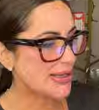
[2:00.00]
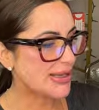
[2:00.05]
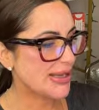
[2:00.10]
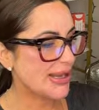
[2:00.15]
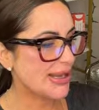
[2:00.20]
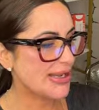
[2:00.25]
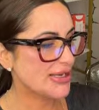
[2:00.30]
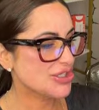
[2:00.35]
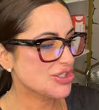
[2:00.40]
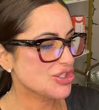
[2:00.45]

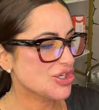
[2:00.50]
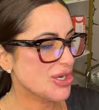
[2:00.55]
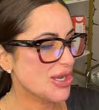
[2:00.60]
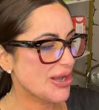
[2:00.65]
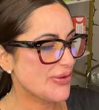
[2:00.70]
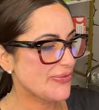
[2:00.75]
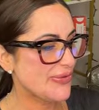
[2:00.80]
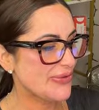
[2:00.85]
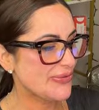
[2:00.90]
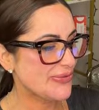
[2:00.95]
gauge,
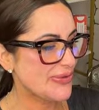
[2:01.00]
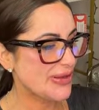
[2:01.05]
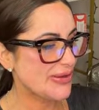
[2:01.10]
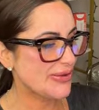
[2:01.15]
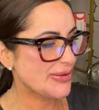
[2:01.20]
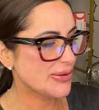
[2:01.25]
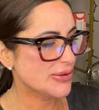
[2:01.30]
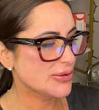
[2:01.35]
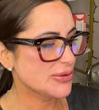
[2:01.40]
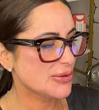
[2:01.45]

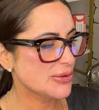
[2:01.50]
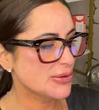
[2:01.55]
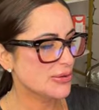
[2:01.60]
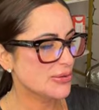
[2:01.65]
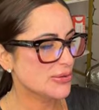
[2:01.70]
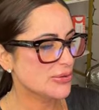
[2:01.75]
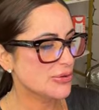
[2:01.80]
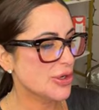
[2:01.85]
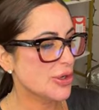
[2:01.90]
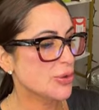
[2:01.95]

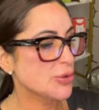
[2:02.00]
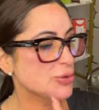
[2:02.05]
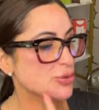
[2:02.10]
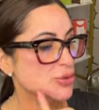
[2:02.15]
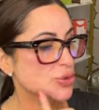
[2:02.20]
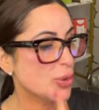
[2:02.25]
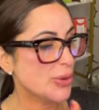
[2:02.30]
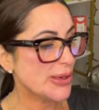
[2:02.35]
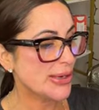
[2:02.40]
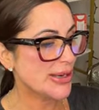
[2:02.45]

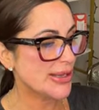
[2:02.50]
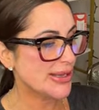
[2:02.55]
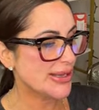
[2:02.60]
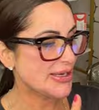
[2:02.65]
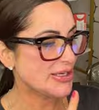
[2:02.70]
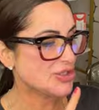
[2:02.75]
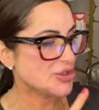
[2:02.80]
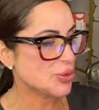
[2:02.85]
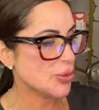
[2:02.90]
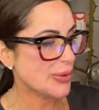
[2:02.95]
29
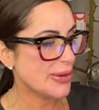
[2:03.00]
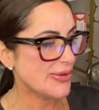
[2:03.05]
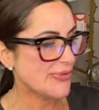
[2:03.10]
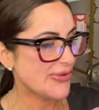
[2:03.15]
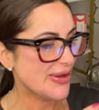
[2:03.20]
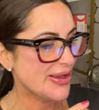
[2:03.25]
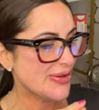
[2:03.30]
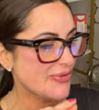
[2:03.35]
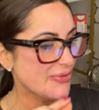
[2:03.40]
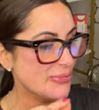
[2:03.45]
gauge,
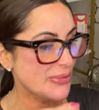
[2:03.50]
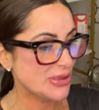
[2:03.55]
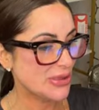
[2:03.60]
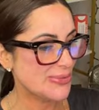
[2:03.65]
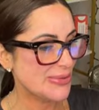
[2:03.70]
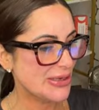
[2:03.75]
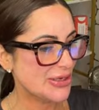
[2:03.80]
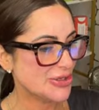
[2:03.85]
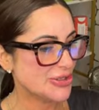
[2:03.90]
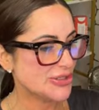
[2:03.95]
25
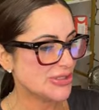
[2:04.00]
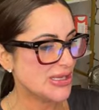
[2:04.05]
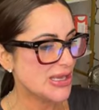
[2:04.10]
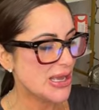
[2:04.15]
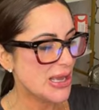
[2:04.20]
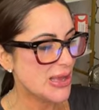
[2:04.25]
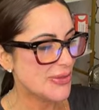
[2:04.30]
millimeters,